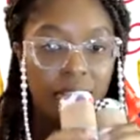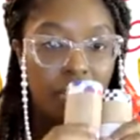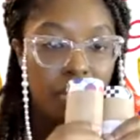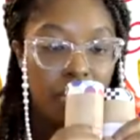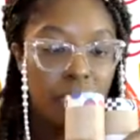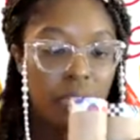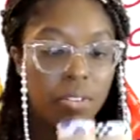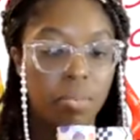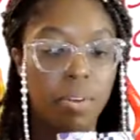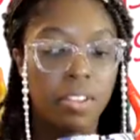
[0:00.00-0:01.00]
So
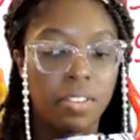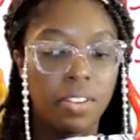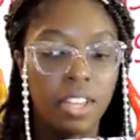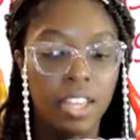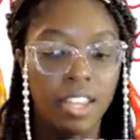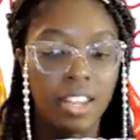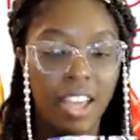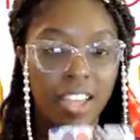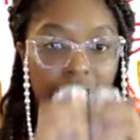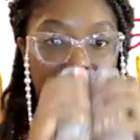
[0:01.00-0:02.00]
this is what it's looking
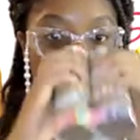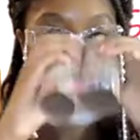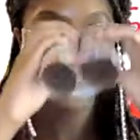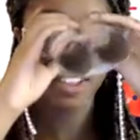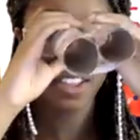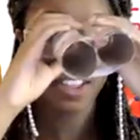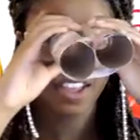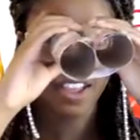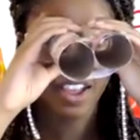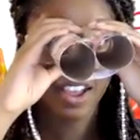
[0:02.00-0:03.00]
like.
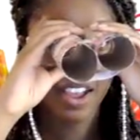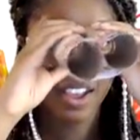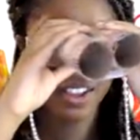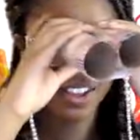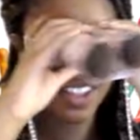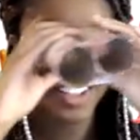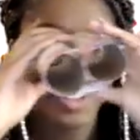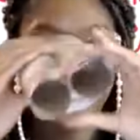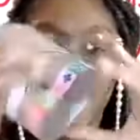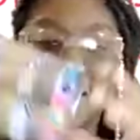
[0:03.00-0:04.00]
Oh,
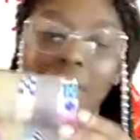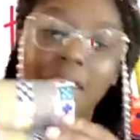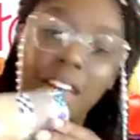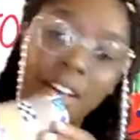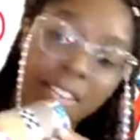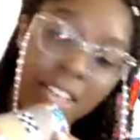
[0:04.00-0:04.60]
there we go.